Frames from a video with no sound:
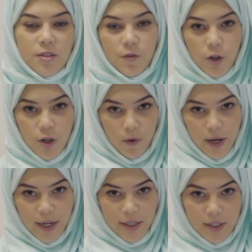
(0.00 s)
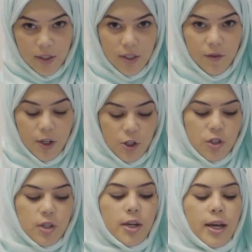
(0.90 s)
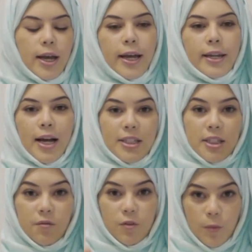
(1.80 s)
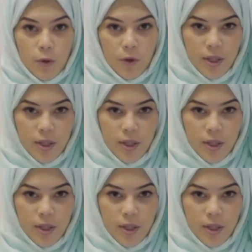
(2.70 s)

you've got a right axial deviation. And lastly, if they're both